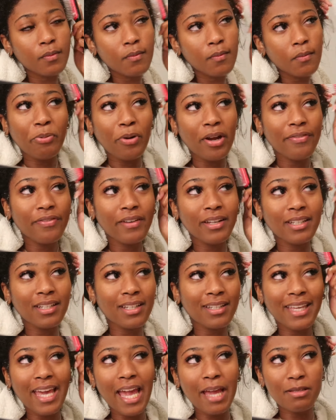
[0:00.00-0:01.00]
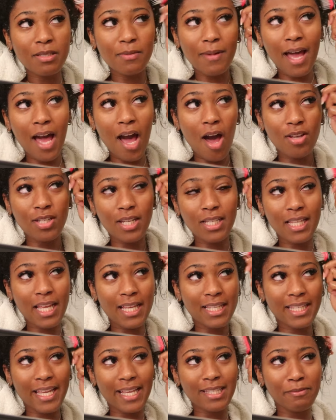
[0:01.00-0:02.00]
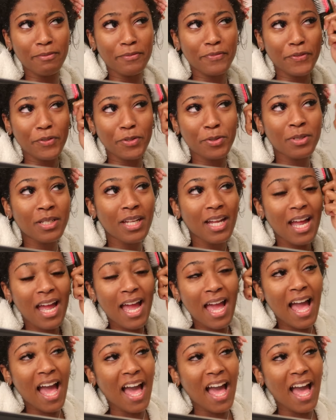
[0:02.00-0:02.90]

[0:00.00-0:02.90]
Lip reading: My boyfriend came to my house yesterday to get some food,